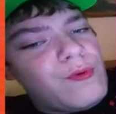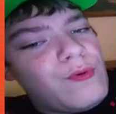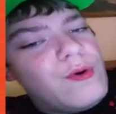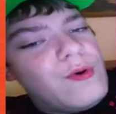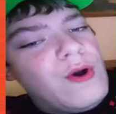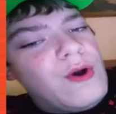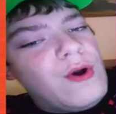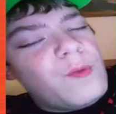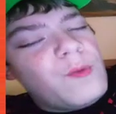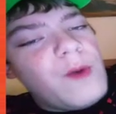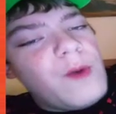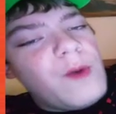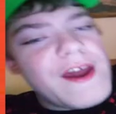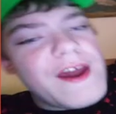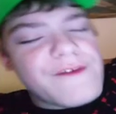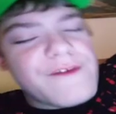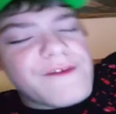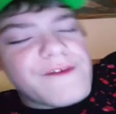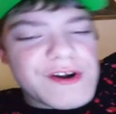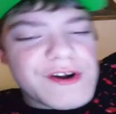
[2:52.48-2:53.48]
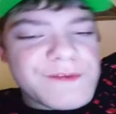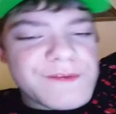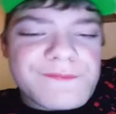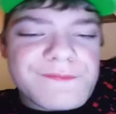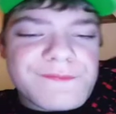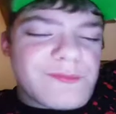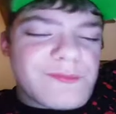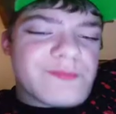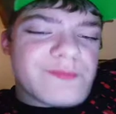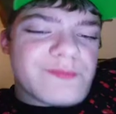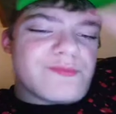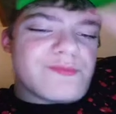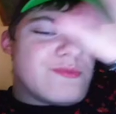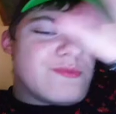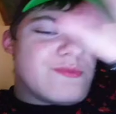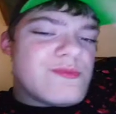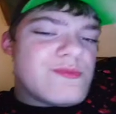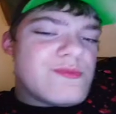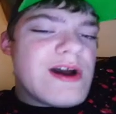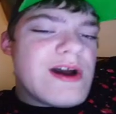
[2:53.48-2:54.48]
whatever.
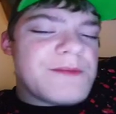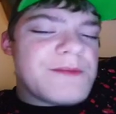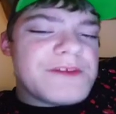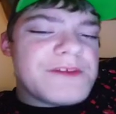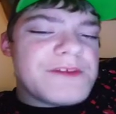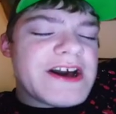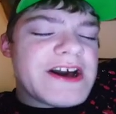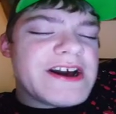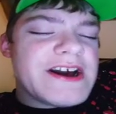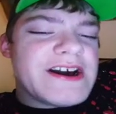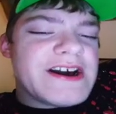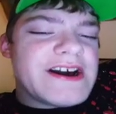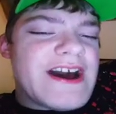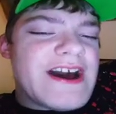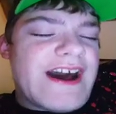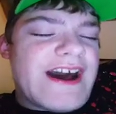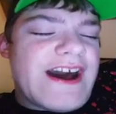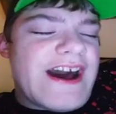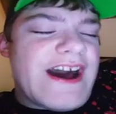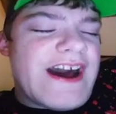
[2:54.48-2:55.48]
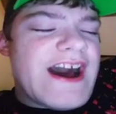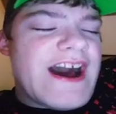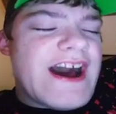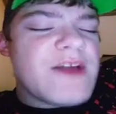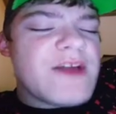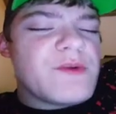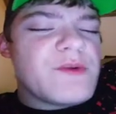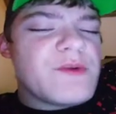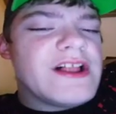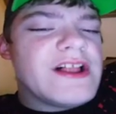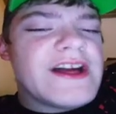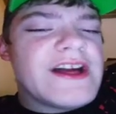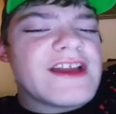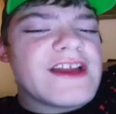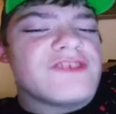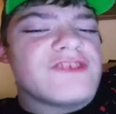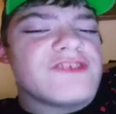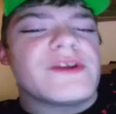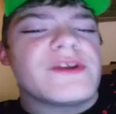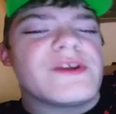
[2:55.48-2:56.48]
I will get to it
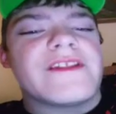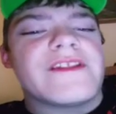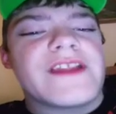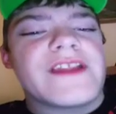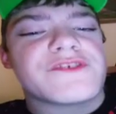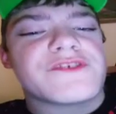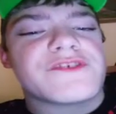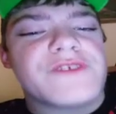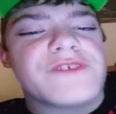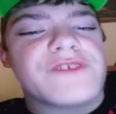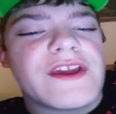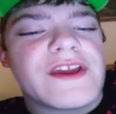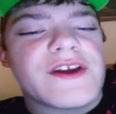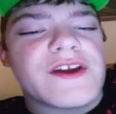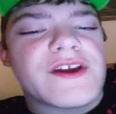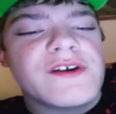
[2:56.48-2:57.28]
in the next video.